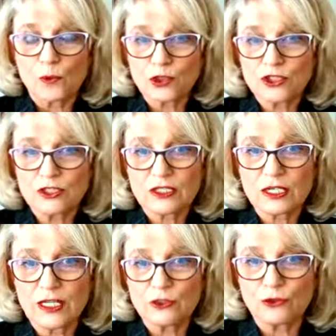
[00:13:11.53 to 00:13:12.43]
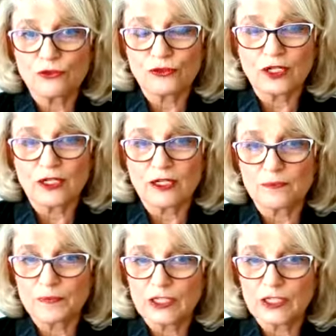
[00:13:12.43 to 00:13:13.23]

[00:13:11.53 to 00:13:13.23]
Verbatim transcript: what kind of uh,